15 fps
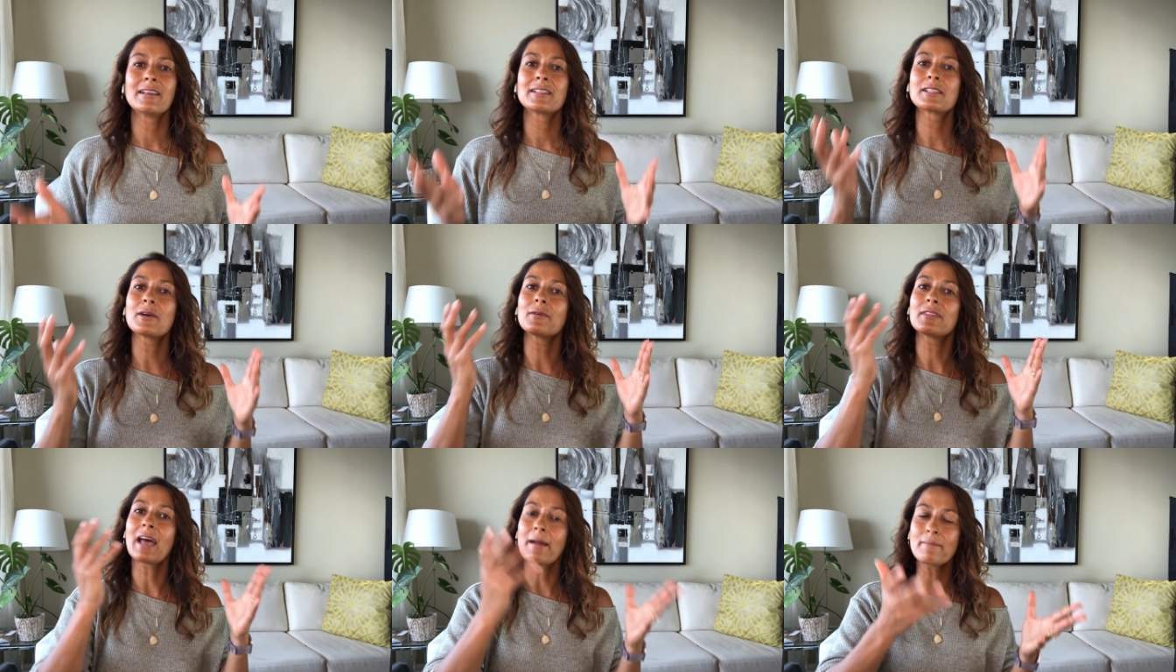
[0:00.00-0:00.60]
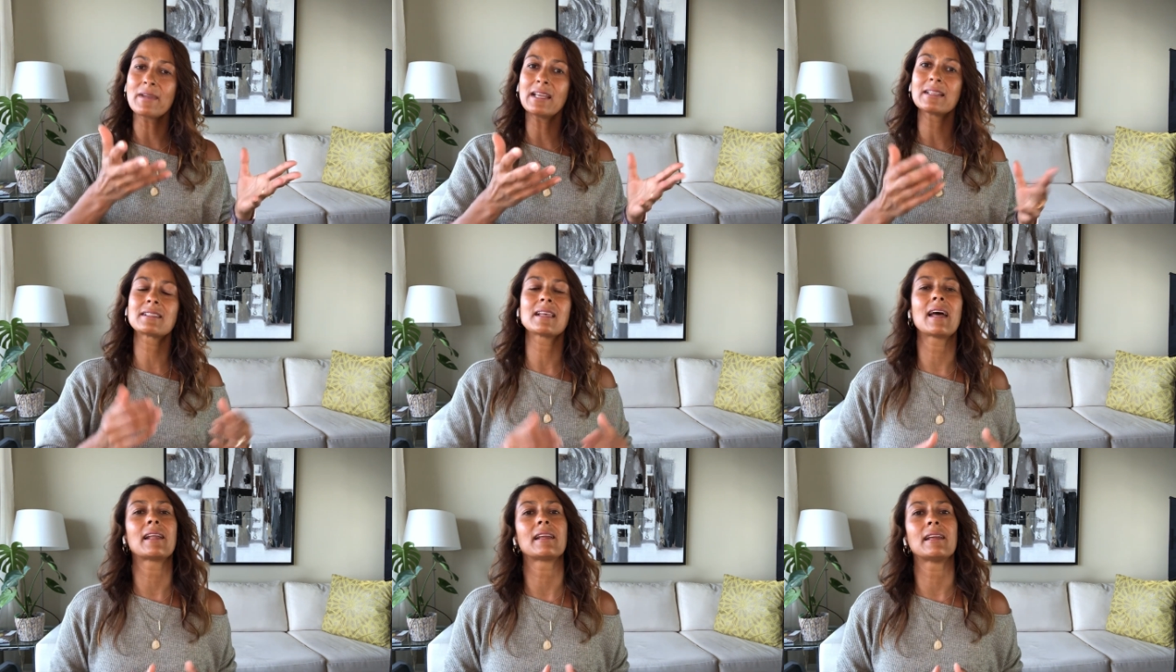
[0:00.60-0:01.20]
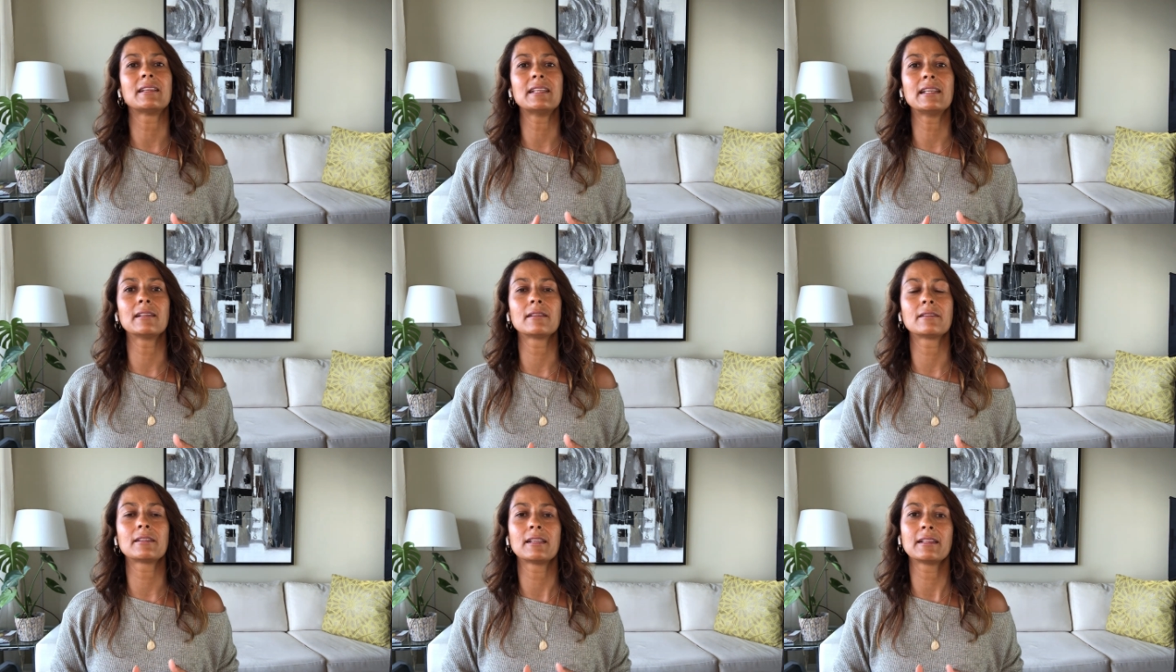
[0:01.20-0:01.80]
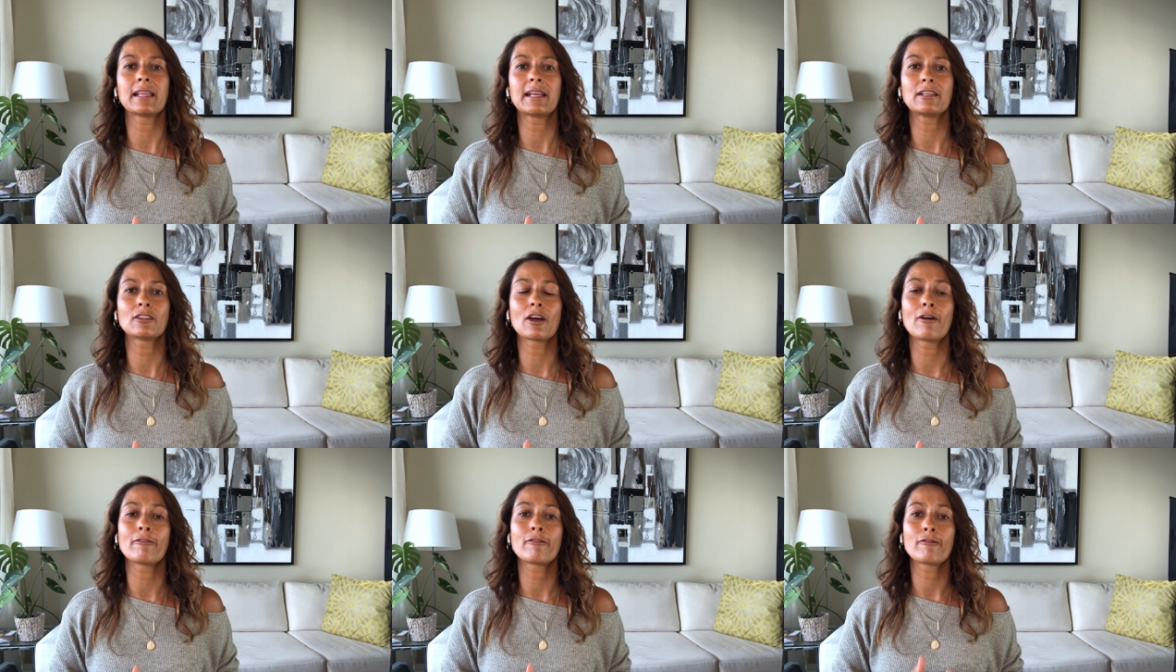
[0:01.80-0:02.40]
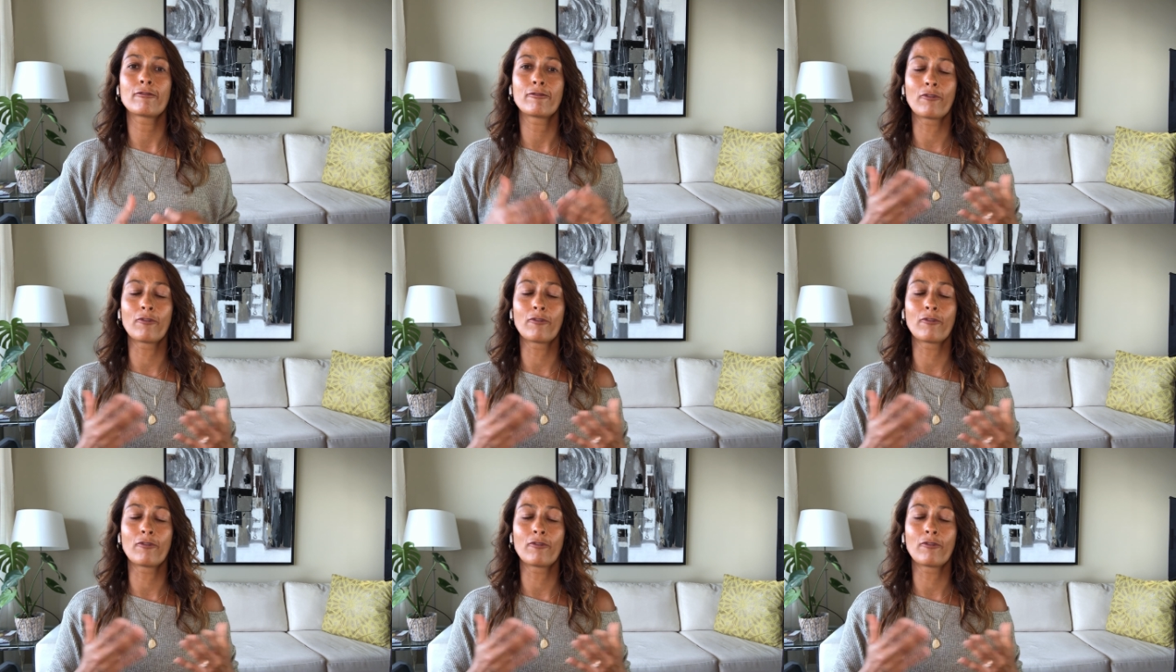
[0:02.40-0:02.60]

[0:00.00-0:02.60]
So that means that a needle the length of